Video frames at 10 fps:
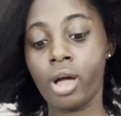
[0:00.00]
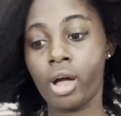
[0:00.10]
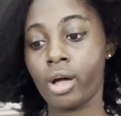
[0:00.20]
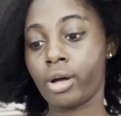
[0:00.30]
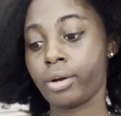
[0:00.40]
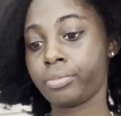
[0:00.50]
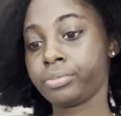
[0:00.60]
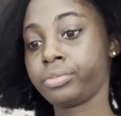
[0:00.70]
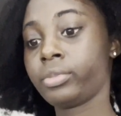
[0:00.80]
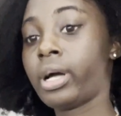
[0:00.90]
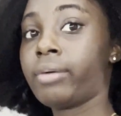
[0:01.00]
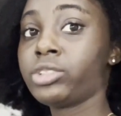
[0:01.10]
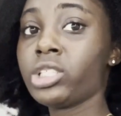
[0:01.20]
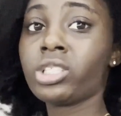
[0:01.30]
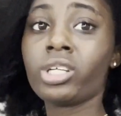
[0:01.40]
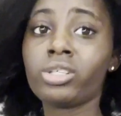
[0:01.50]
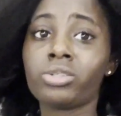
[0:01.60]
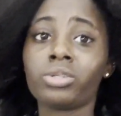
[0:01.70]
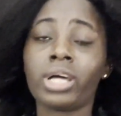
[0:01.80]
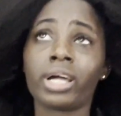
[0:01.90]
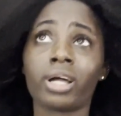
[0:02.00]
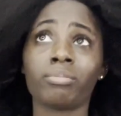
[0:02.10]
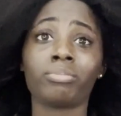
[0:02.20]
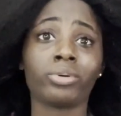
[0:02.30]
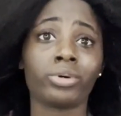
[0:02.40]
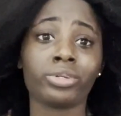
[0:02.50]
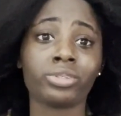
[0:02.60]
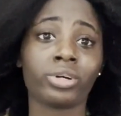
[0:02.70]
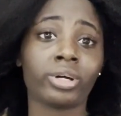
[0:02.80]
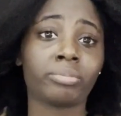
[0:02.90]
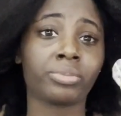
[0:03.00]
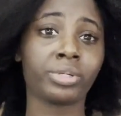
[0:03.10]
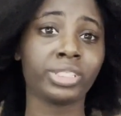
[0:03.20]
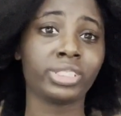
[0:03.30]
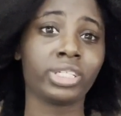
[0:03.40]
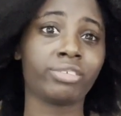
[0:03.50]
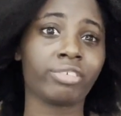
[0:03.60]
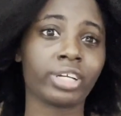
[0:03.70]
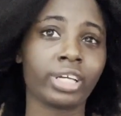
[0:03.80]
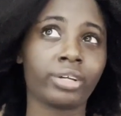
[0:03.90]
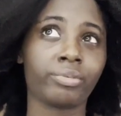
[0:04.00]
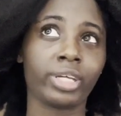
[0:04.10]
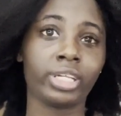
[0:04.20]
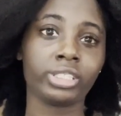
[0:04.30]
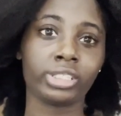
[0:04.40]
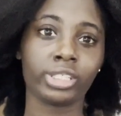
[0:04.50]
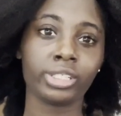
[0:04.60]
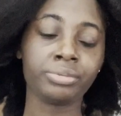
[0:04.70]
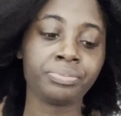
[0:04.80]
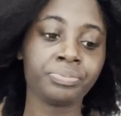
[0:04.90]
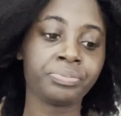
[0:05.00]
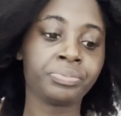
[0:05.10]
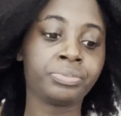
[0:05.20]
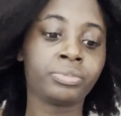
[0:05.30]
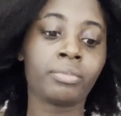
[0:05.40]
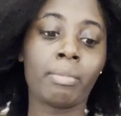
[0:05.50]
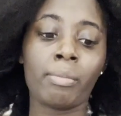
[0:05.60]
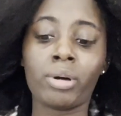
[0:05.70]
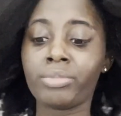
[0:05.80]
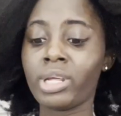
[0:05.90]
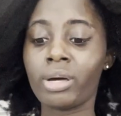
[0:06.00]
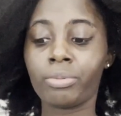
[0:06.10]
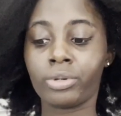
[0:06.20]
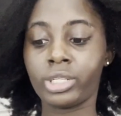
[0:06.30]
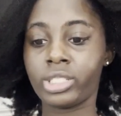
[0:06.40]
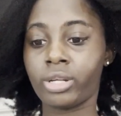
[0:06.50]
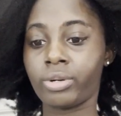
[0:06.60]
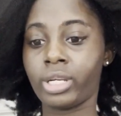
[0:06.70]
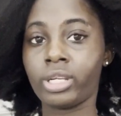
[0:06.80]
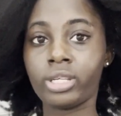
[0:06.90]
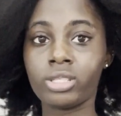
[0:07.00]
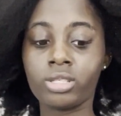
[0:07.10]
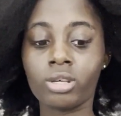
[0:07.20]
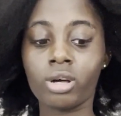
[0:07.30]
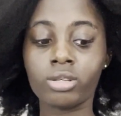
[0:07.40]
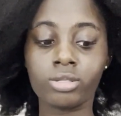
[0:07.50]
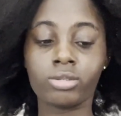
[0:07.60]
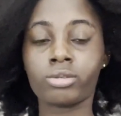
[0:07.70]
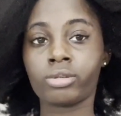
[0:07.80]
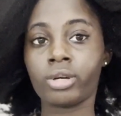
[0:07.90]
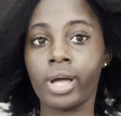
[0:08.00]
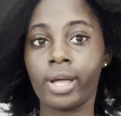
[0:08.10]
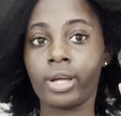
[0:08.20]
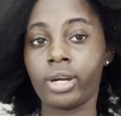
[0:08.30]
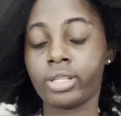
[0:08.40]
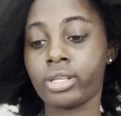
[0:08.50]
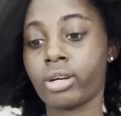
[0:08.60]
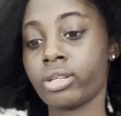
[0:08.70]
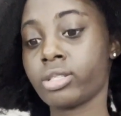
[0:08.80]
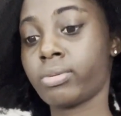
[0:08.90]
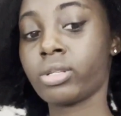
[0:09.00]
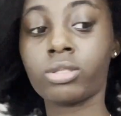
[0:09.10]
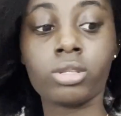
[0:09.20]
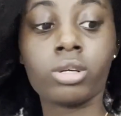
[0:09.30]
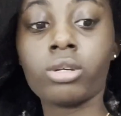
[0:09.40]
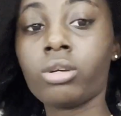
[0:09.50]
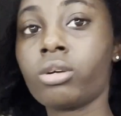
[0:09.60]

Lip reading: I'm just gonna do, like, a bun or a ponytail if I can with this hair. My mom did a ponytail with it. This is also a hair that I got sponsored.